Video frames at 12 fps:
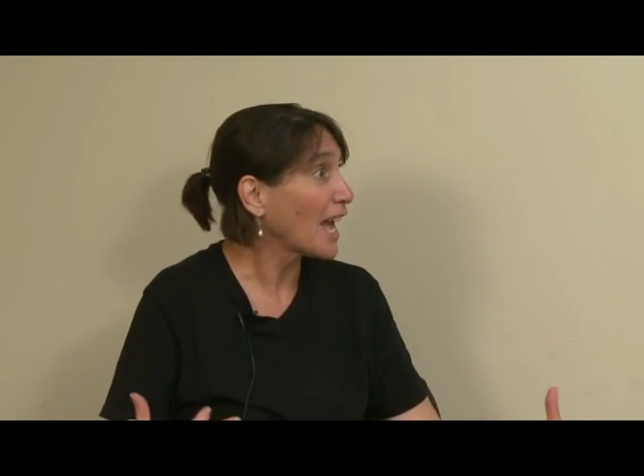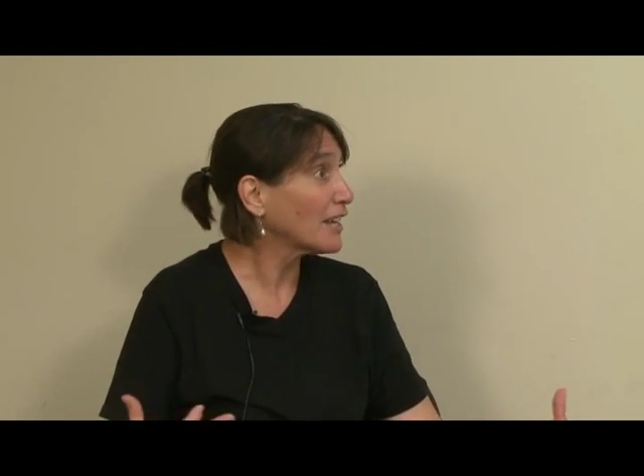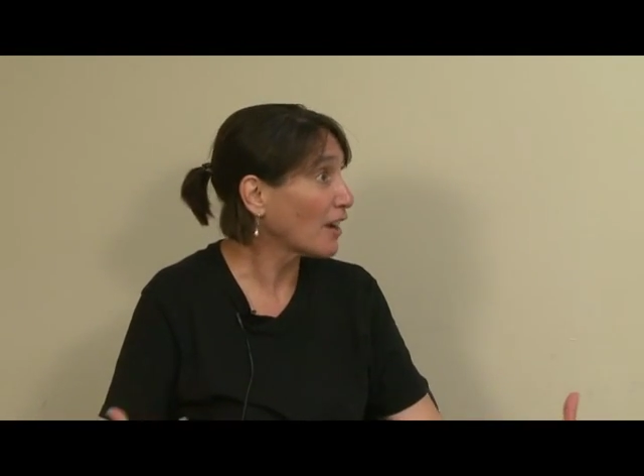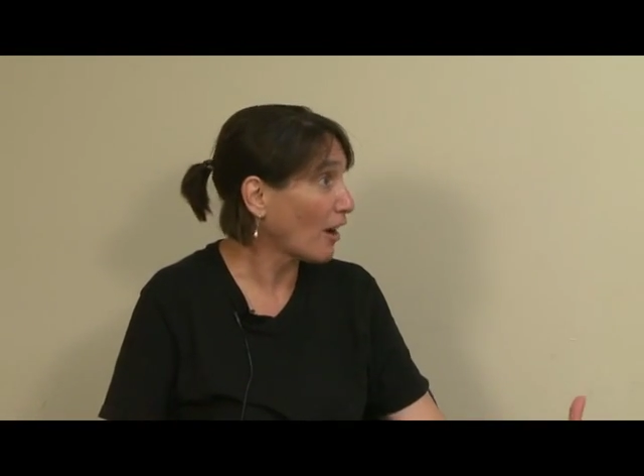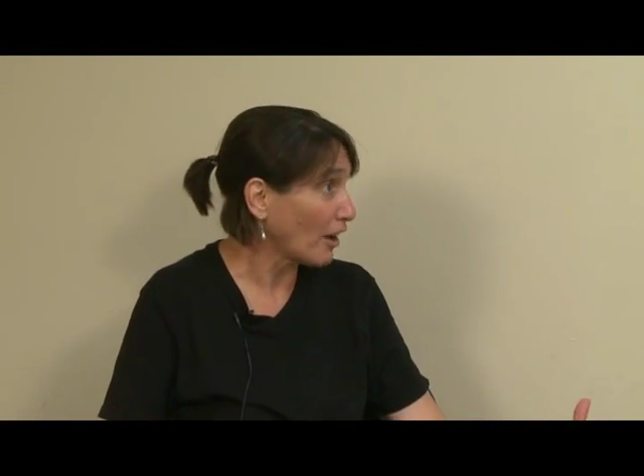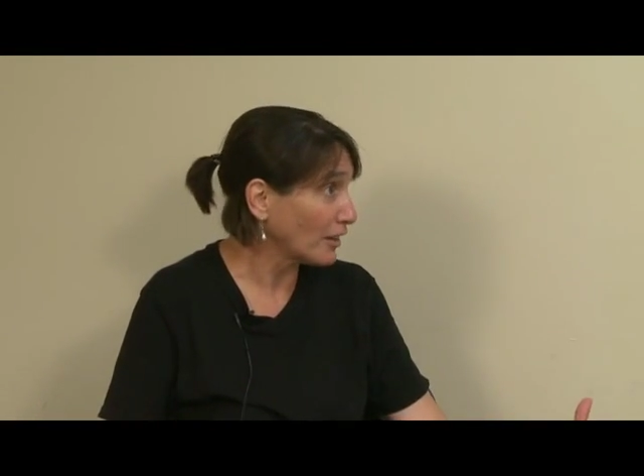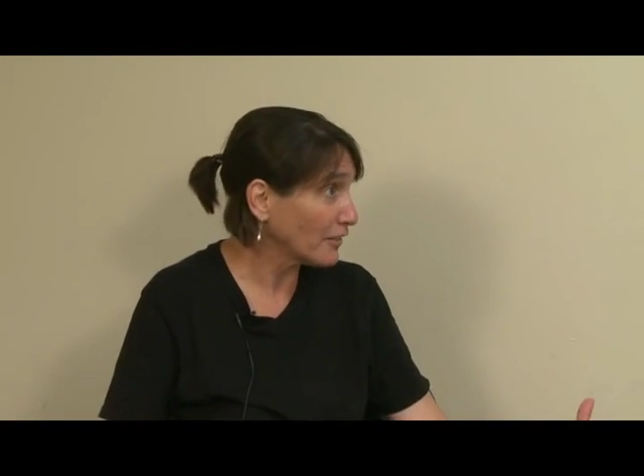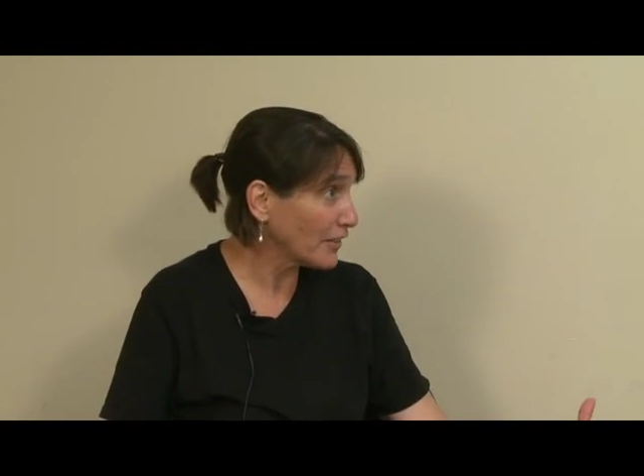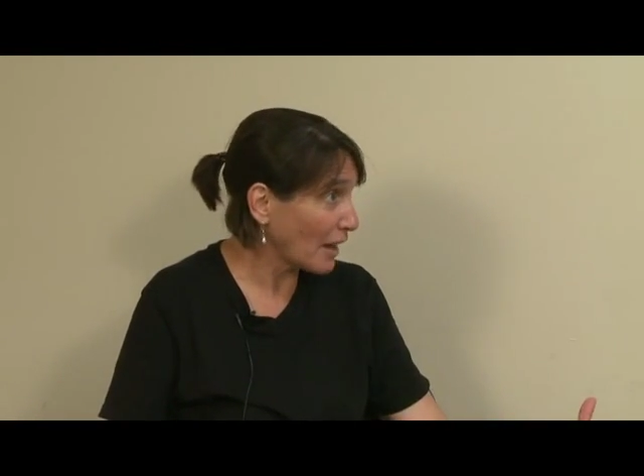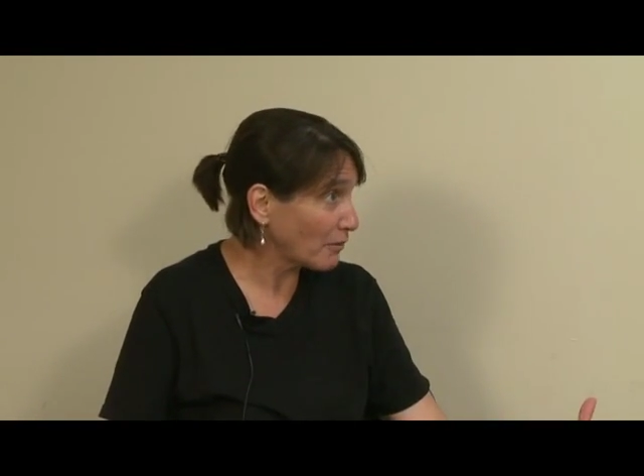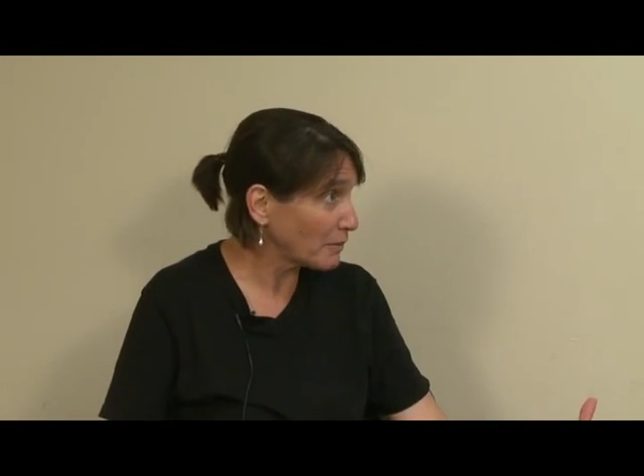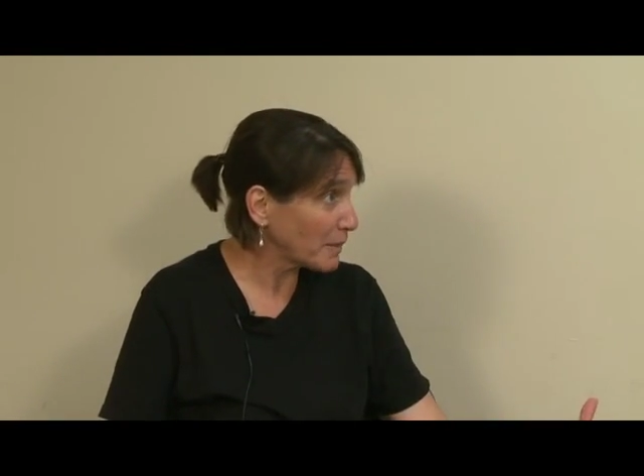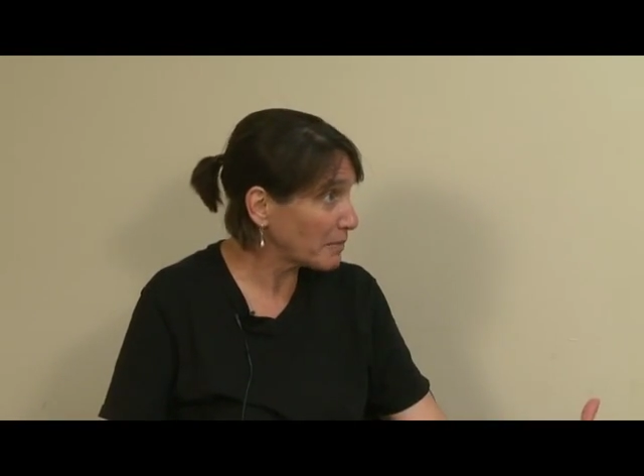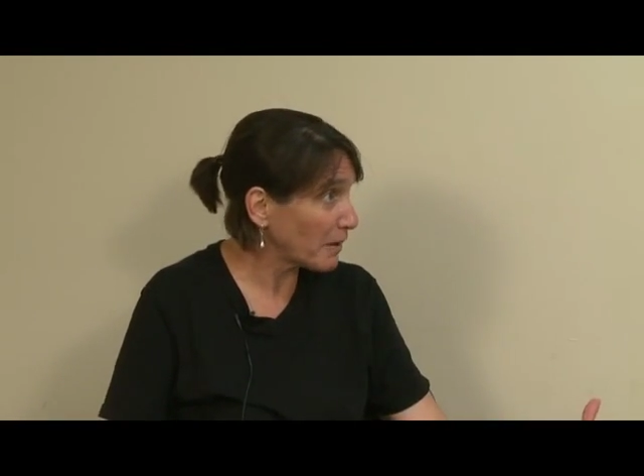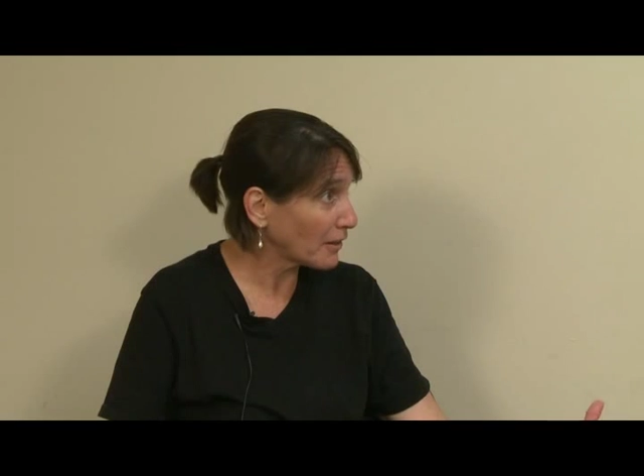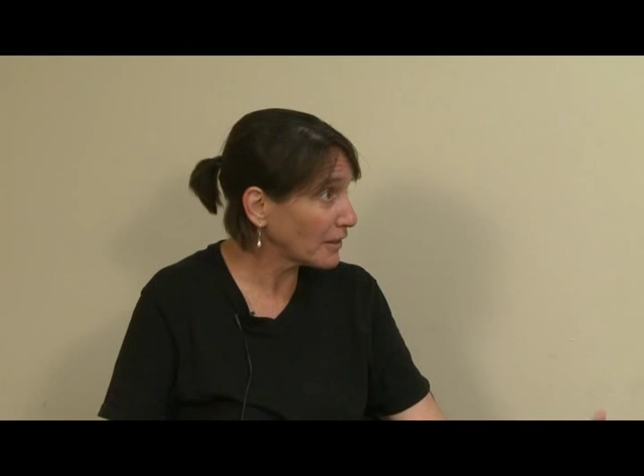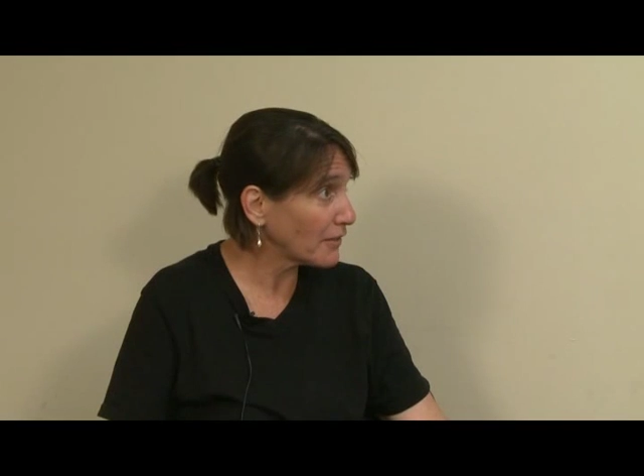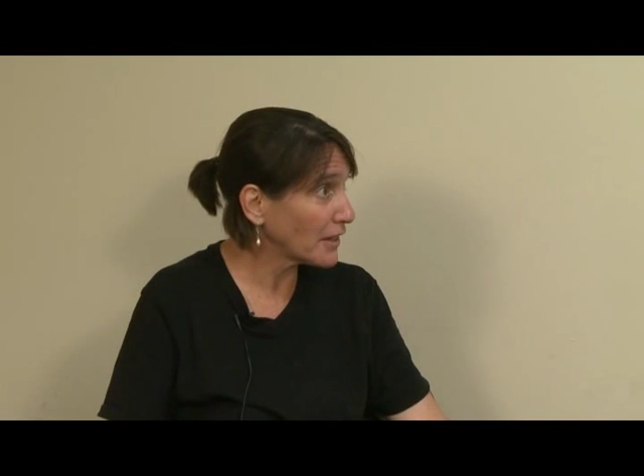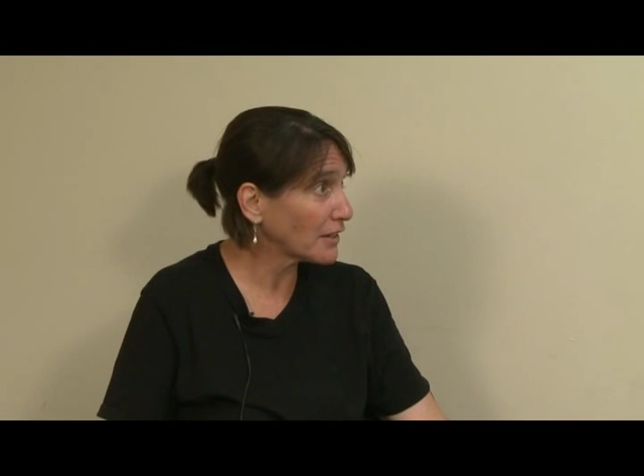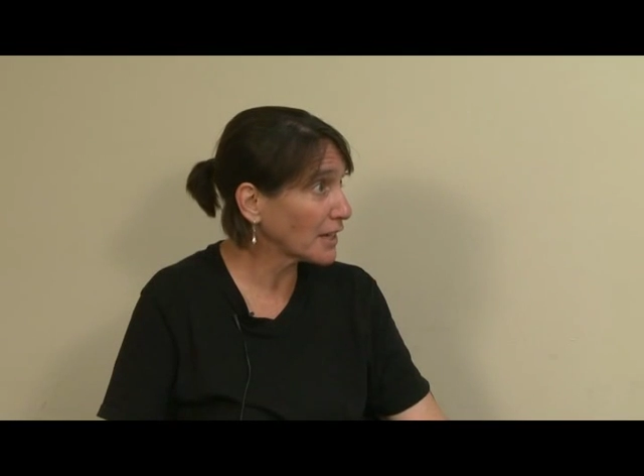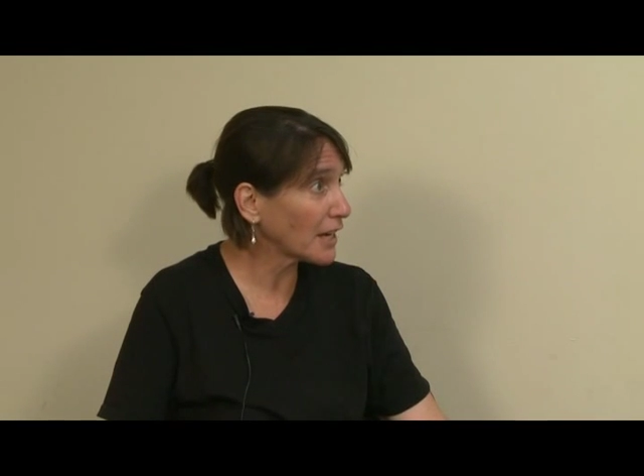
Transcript: and all of that will be part of their